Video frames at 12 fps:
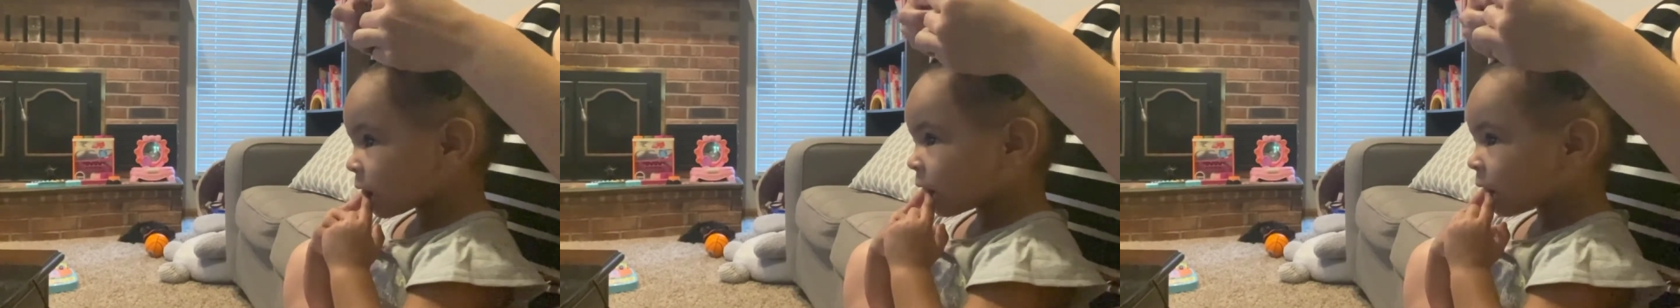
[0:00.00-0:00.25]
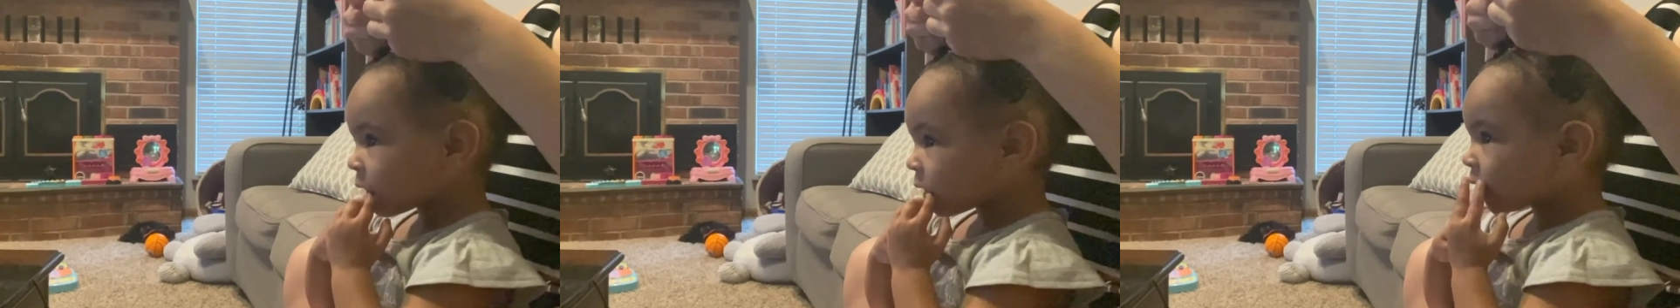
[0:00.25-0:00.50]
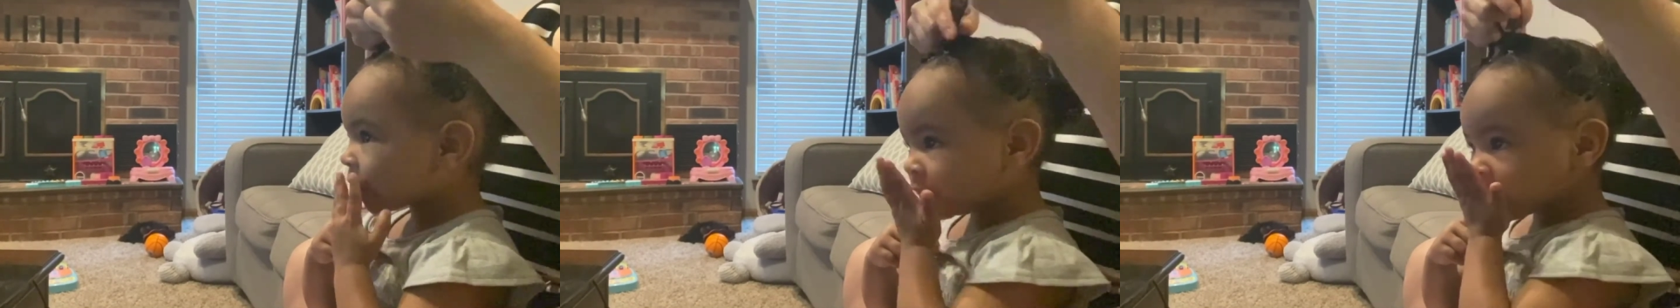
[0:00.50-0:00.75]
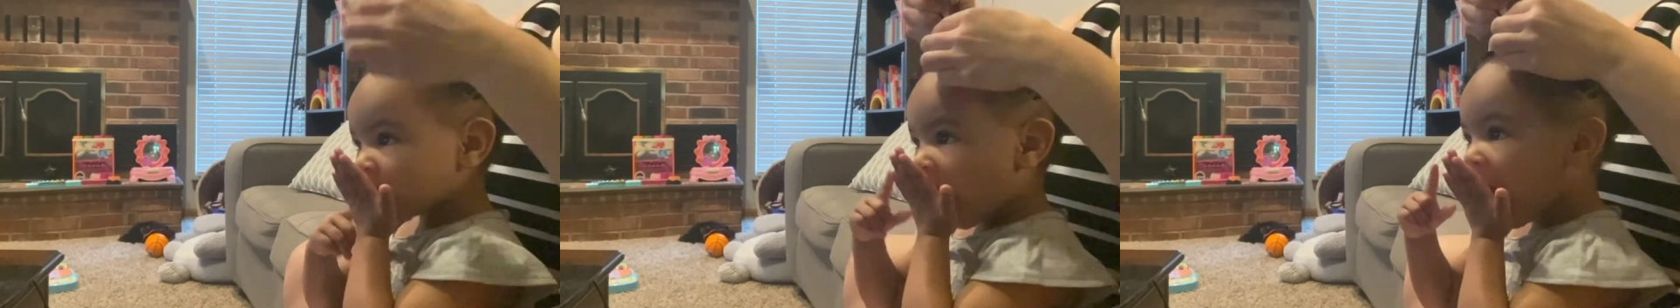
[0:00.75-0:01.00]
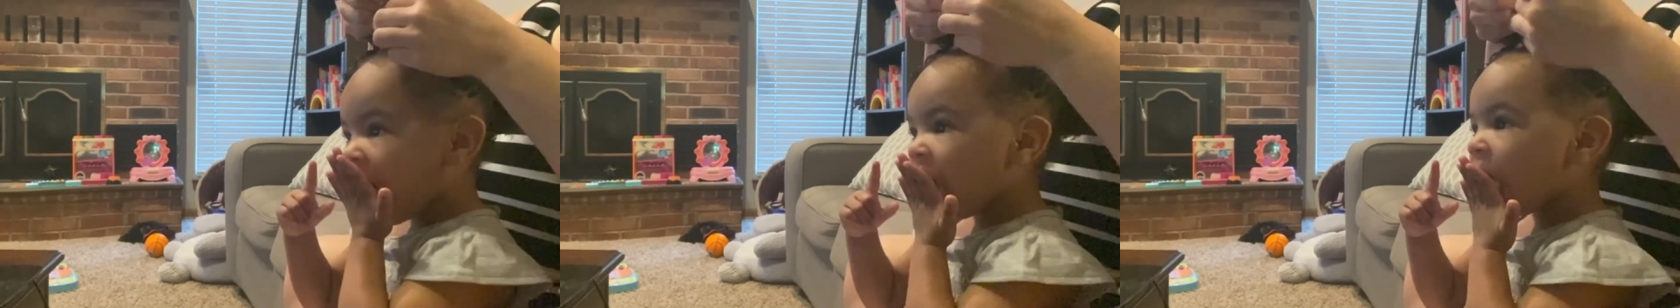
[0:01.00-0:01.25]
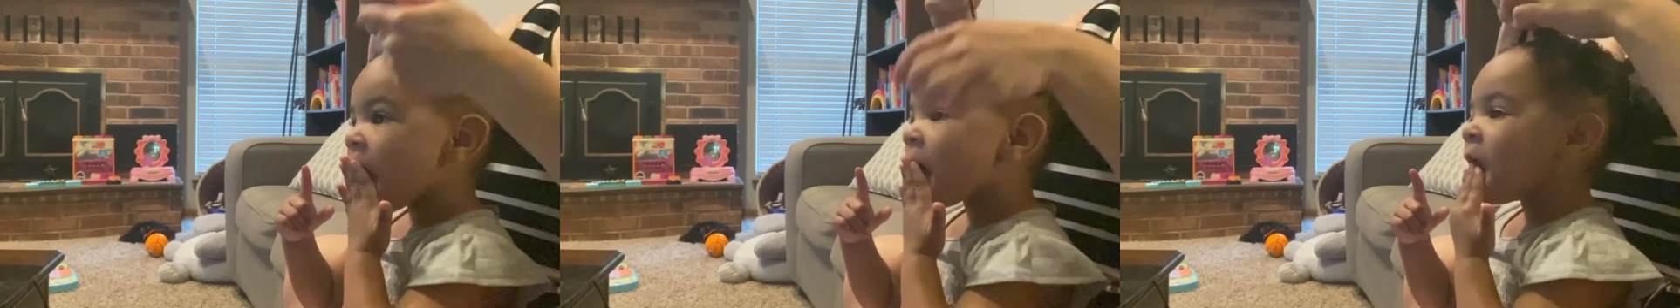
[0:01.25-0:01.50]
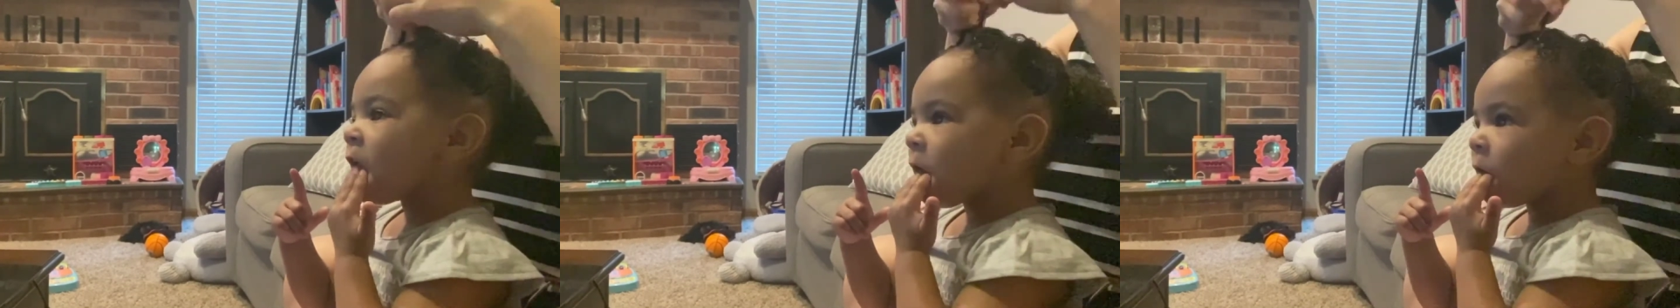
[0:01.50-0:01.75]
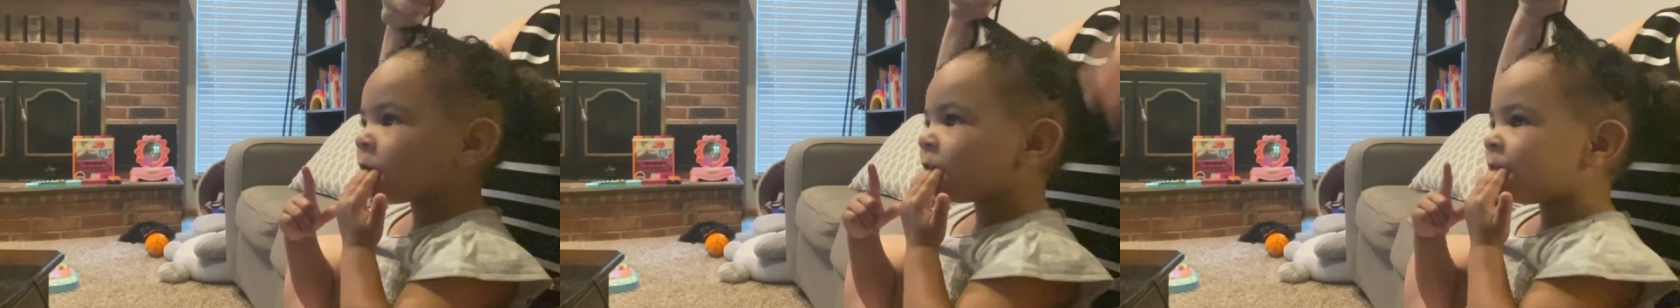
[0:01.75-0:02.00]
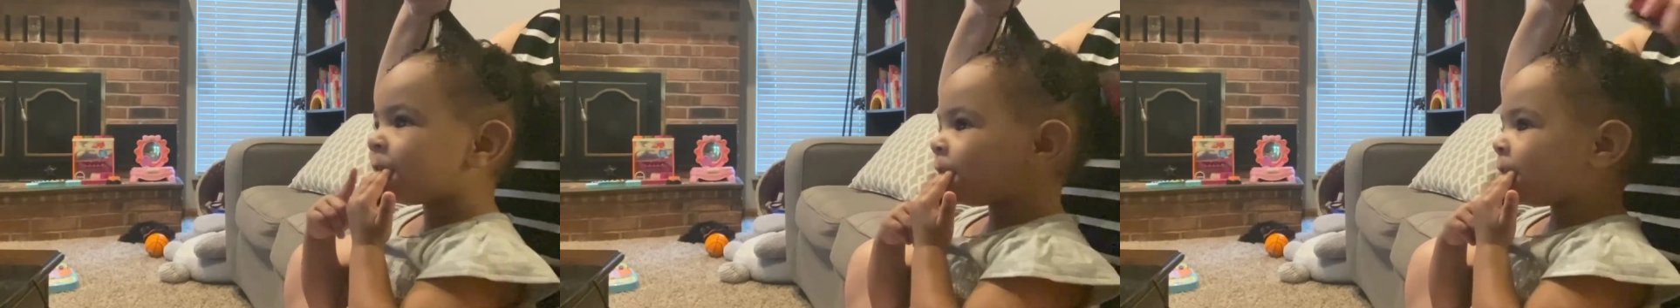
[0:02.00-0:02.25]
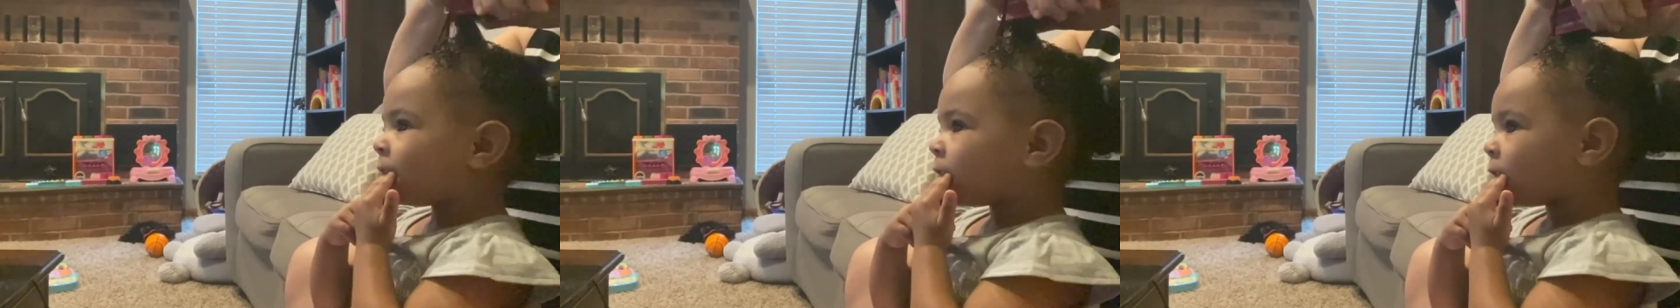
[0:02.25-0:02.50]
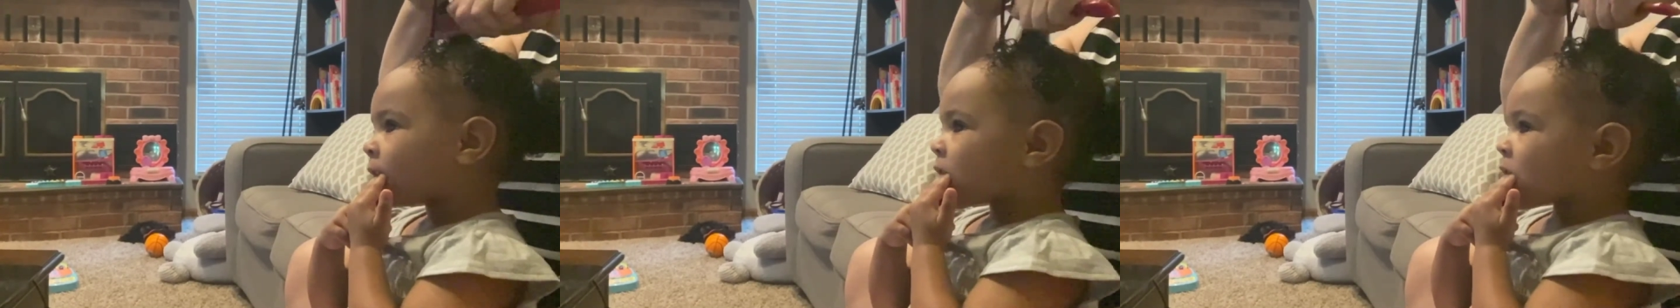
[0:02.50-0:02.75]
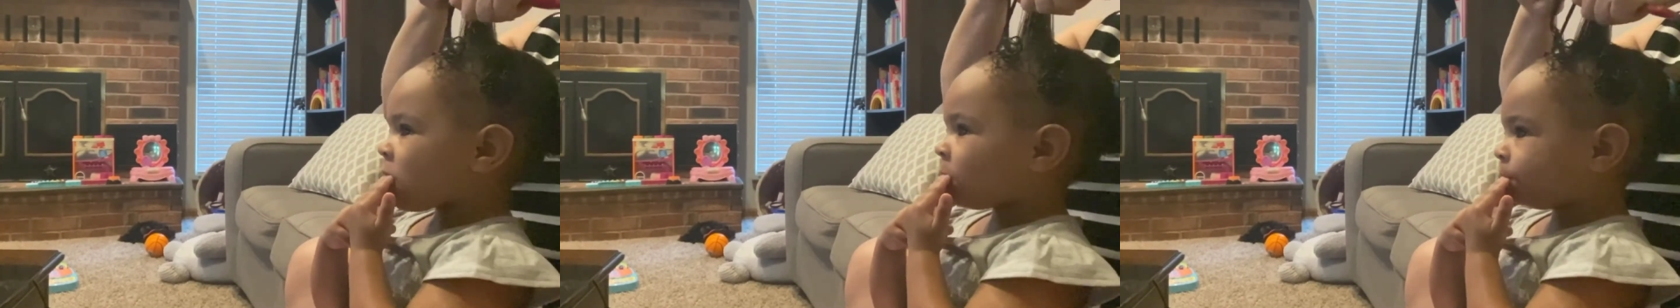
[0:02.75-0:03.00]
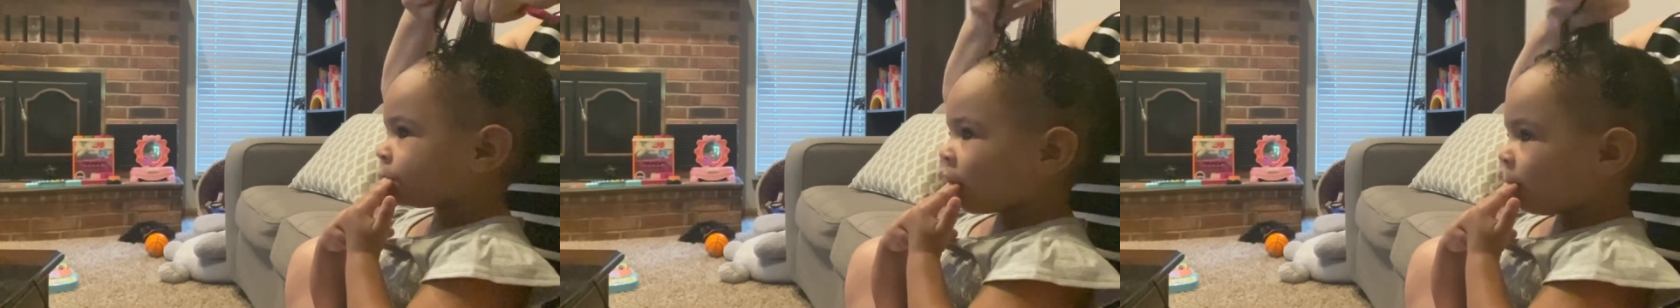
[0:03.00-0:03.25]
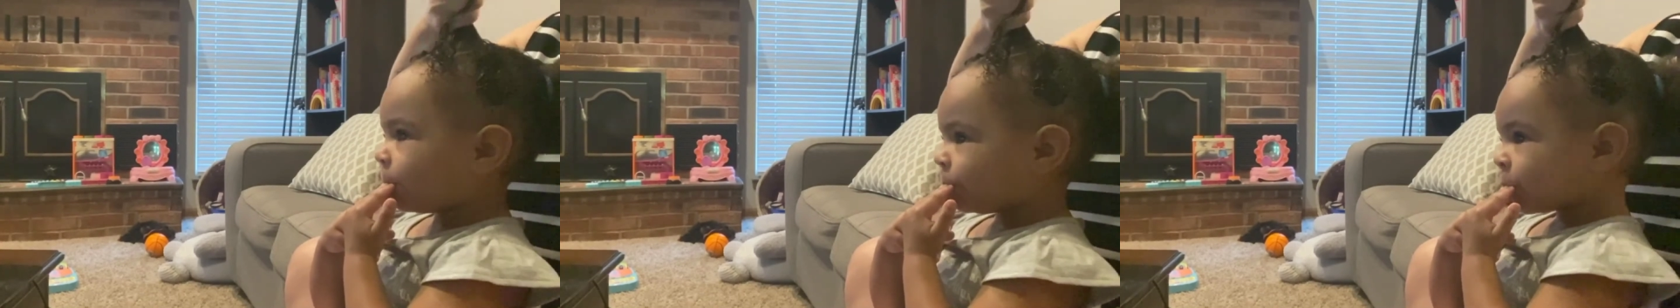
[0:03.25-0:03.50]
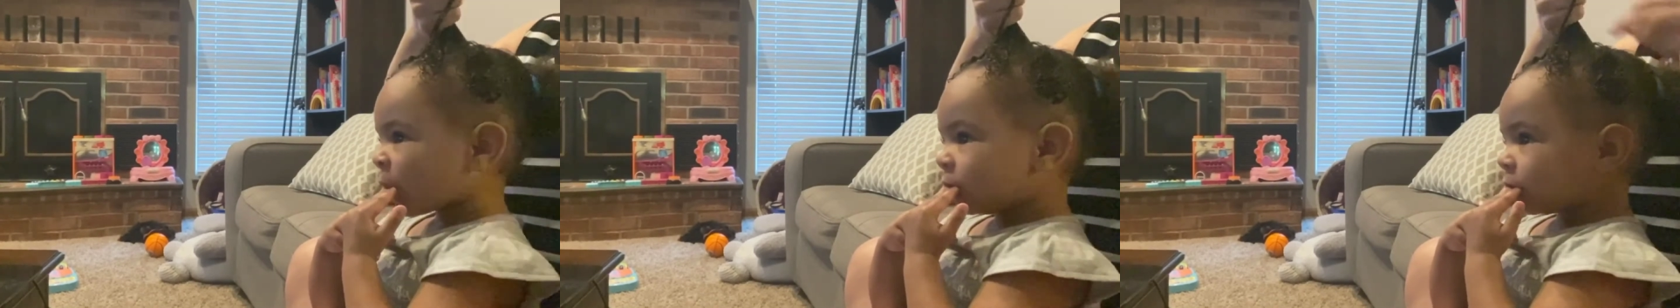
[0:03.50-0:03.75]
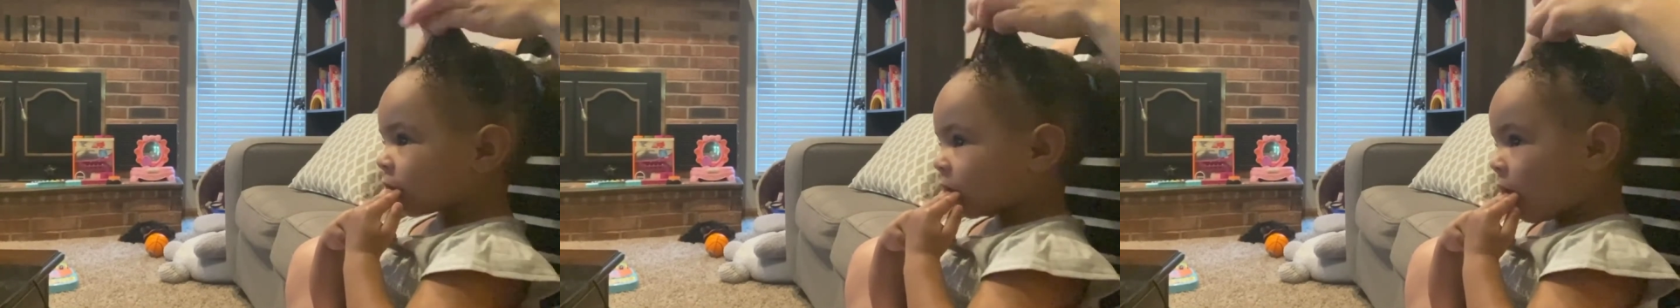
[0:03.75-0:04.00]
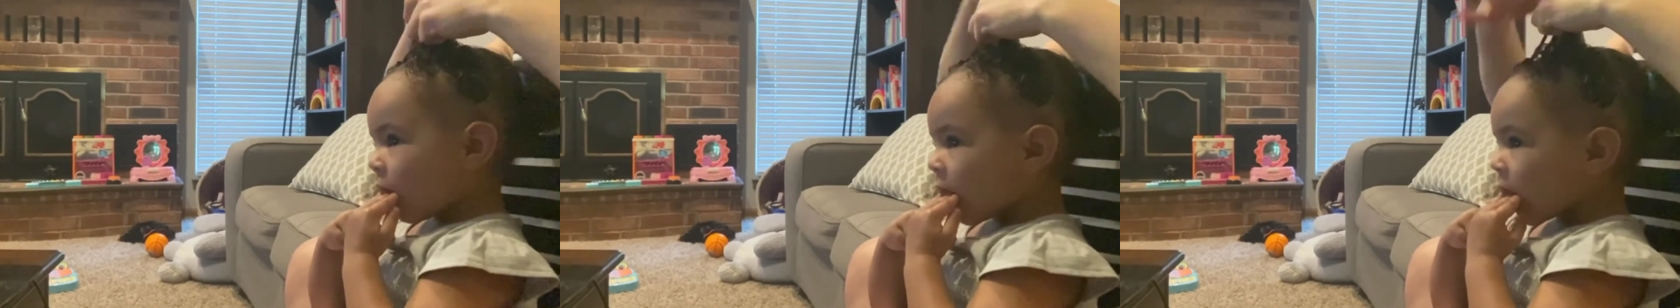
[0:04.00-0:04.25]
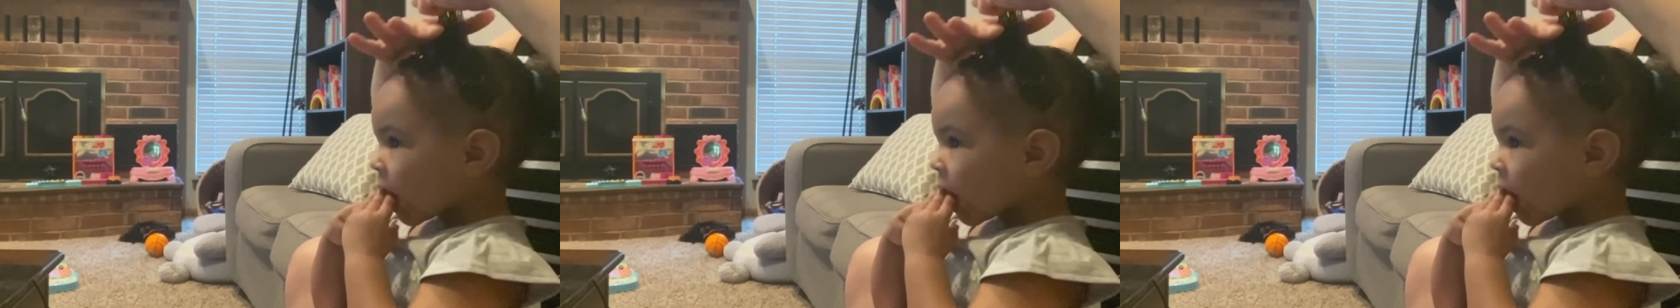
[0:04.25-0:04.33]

And I'm gonna start with the middle so I can part the 2 ponytails in the front into halves,